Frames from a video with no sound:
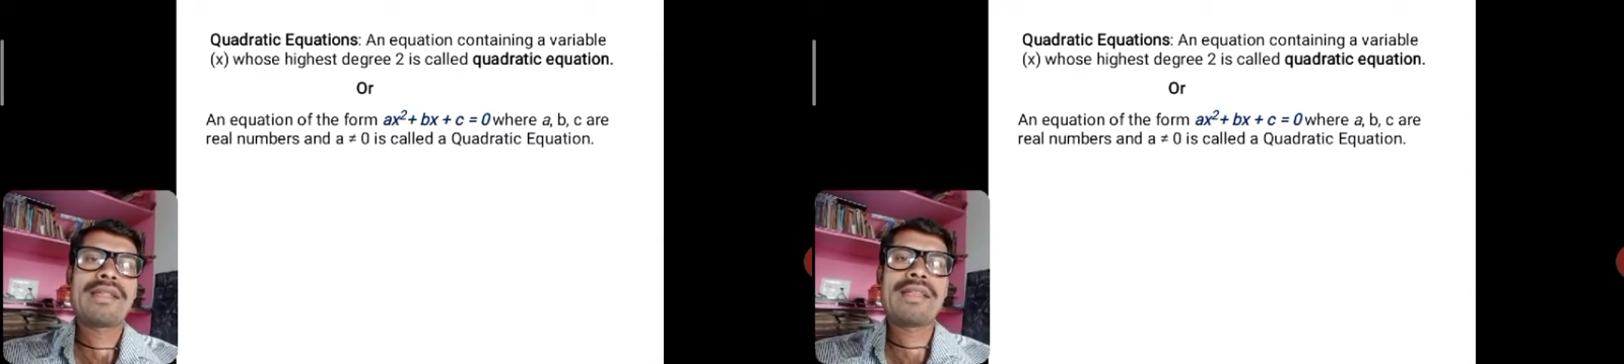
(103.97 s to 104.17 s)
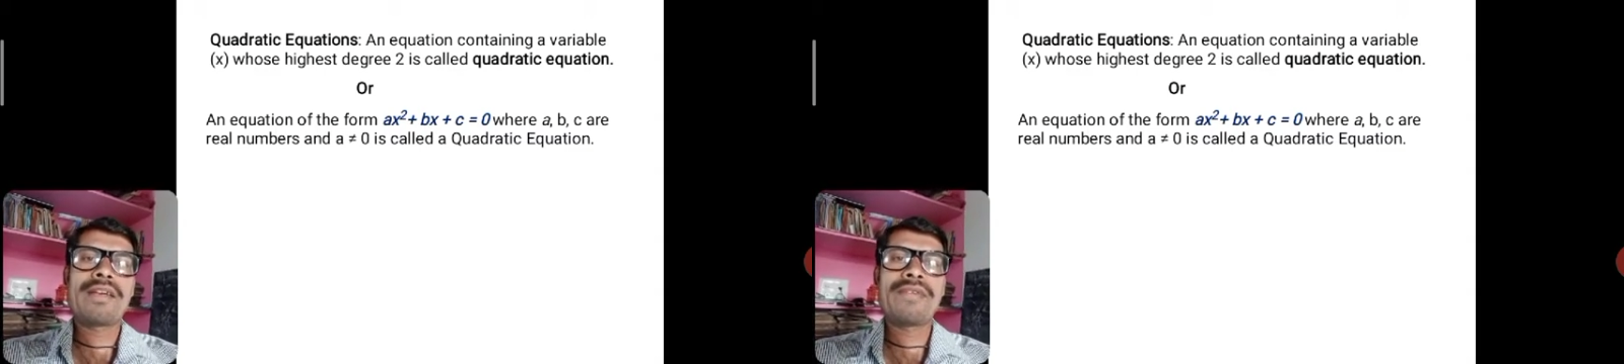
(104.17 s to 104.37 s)

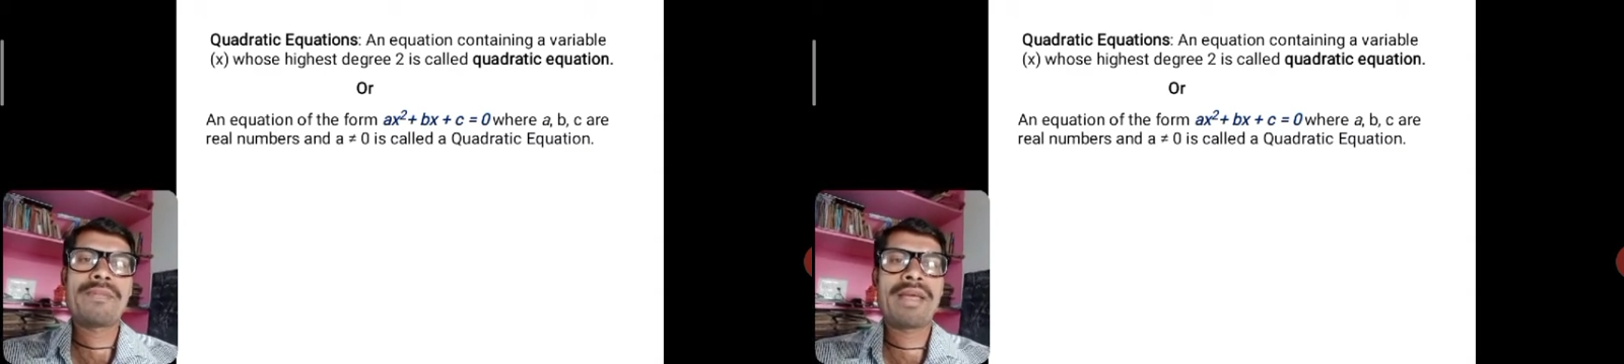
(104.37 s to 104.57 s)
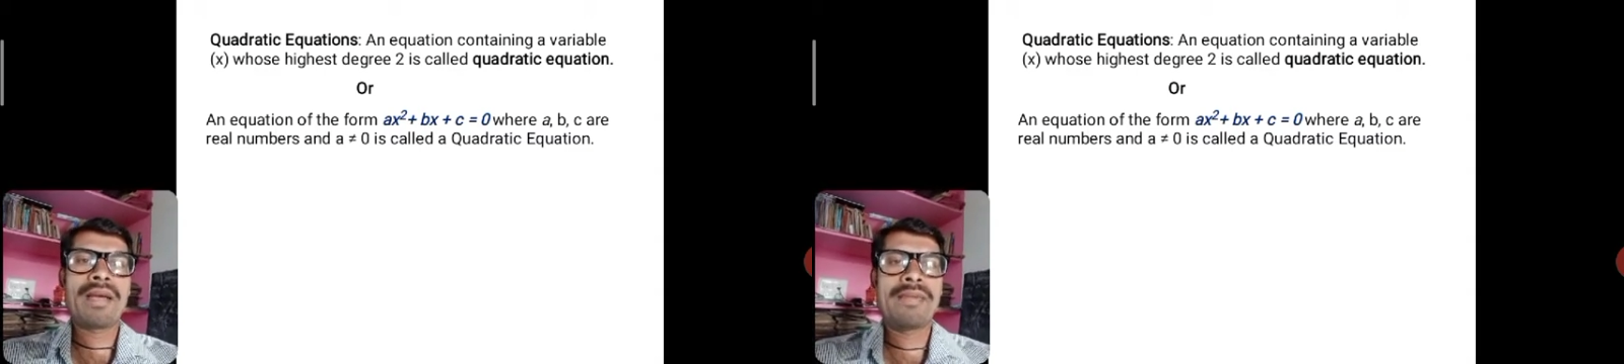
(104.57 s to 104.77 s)
that will
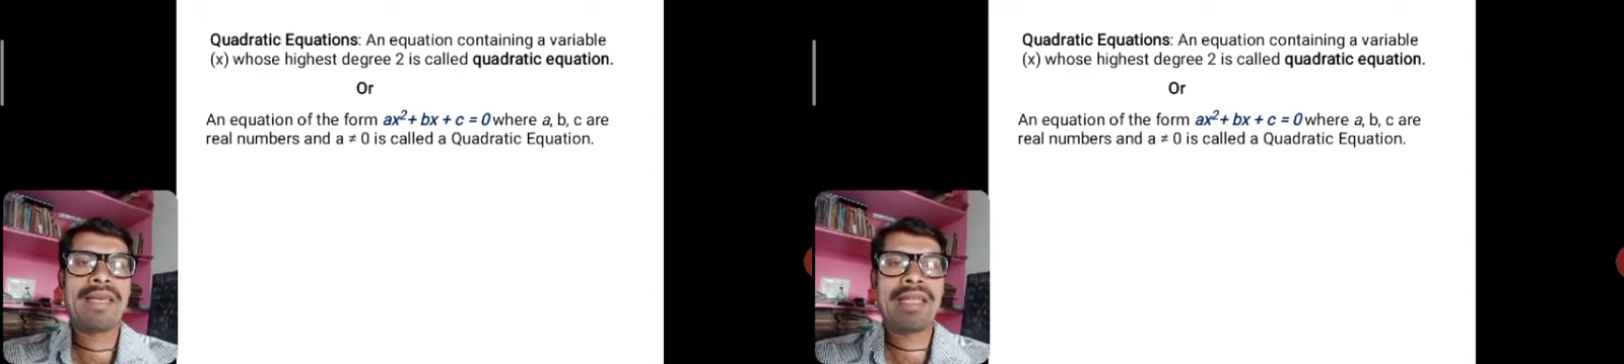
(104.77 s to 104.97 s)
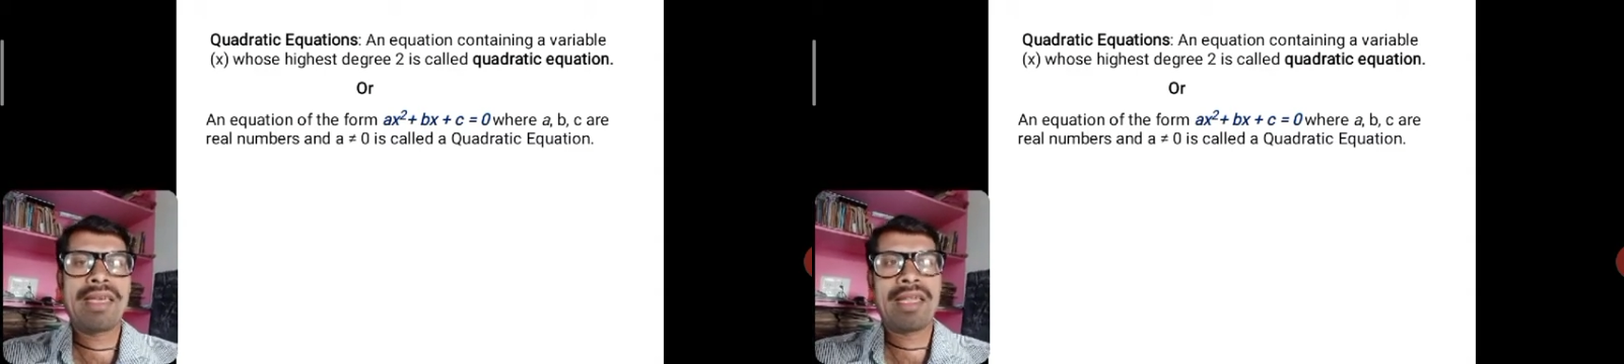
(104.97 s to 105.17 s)
become
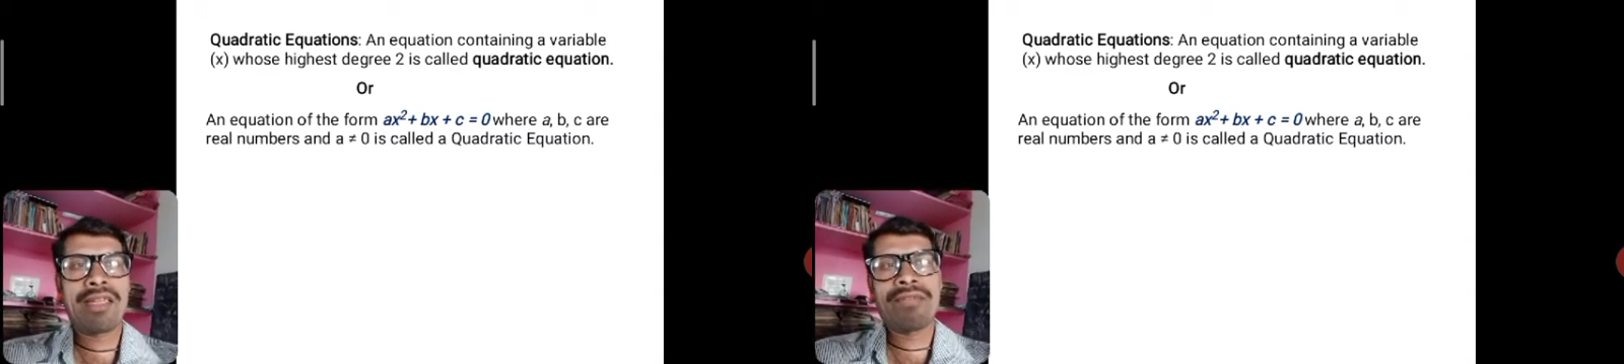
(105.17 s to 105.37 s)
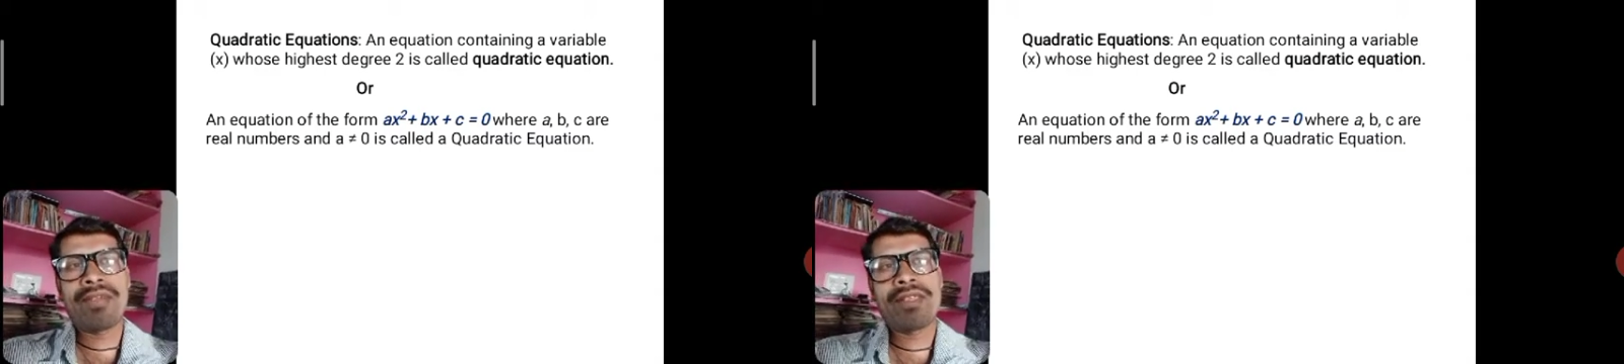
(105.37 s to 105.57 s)
linear
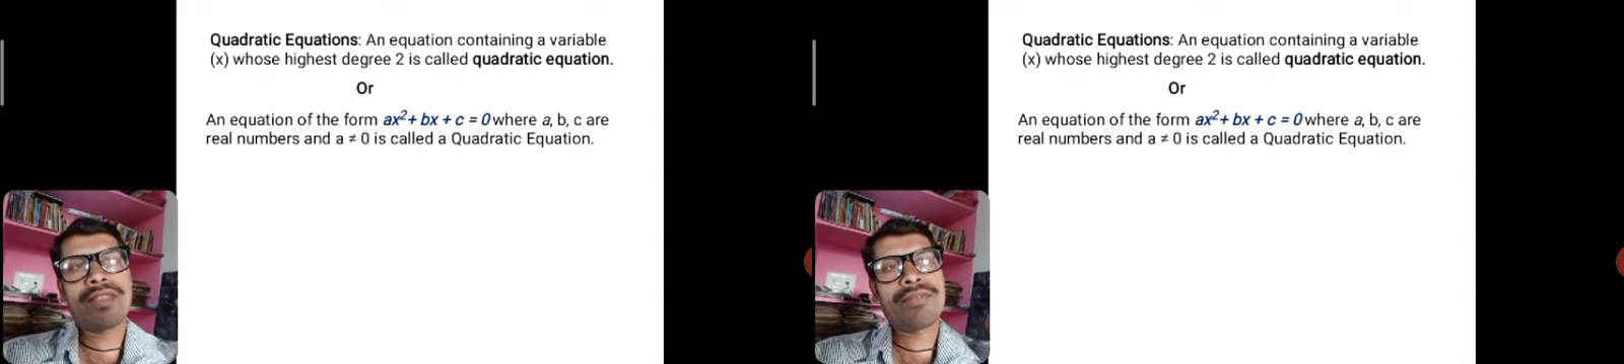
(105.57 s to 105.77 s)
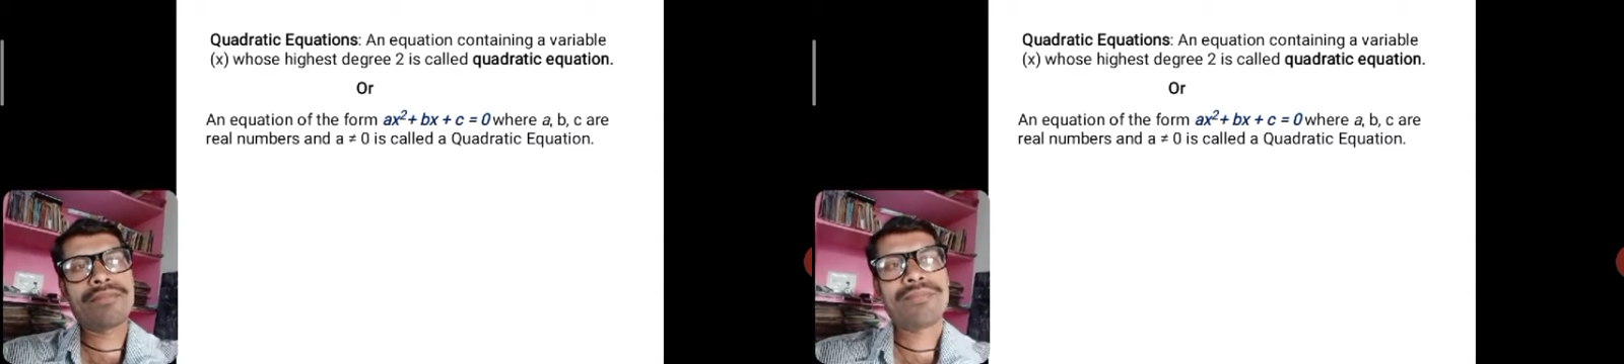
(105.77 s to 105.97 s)
equation.